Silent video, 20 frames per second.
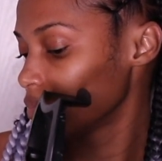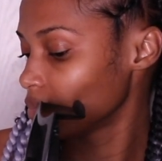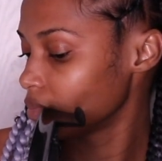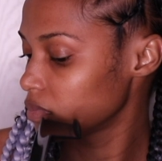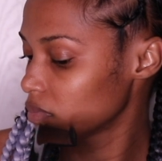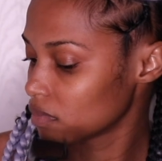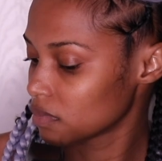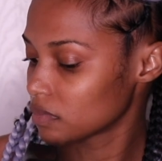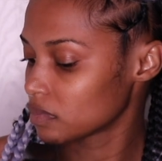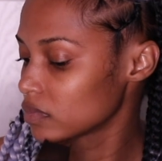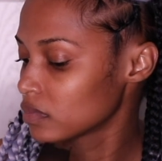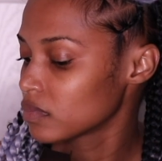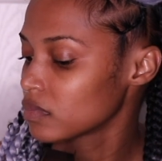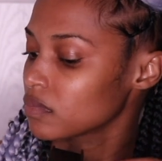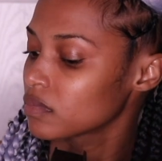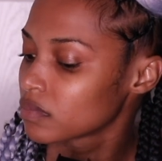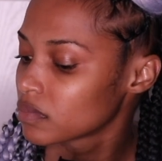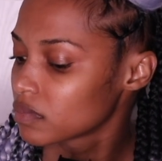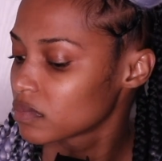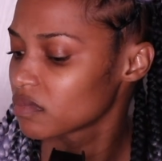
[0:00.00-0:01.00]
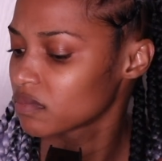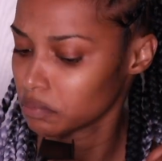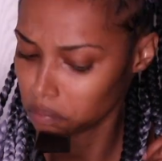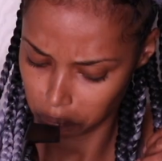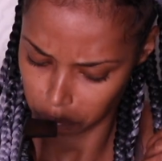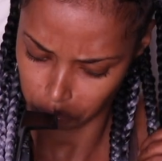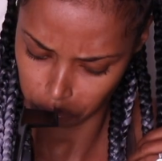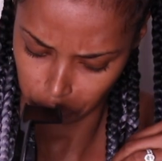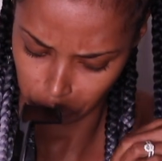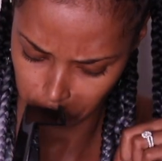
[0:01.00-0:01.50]
Otherwise,
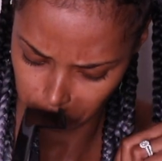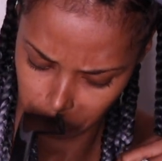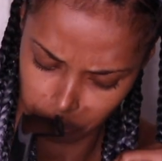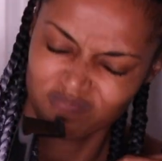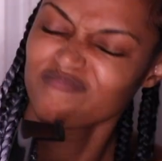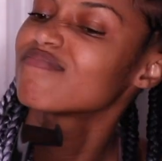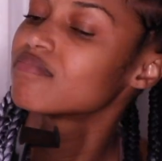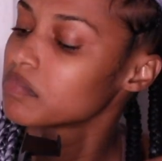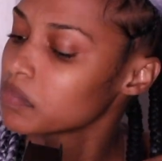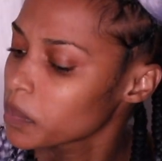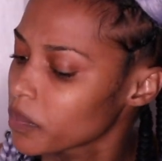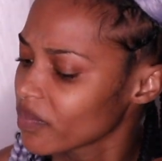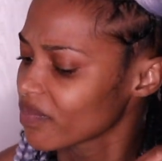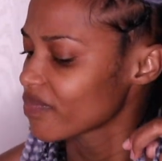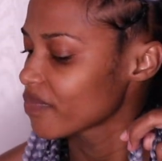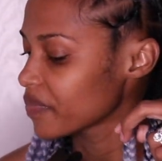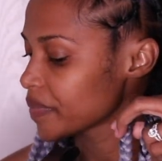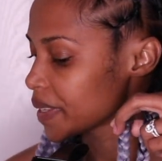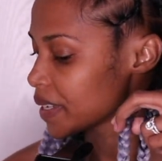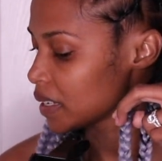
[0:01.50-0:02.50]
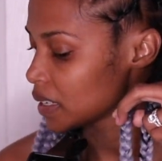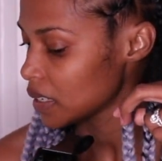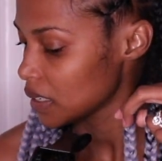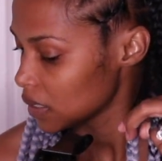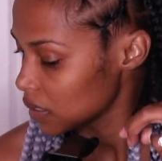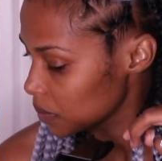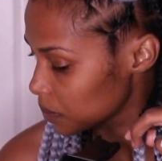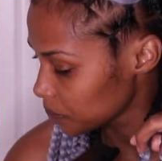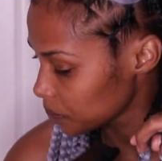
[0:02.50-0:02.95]
it won't actually be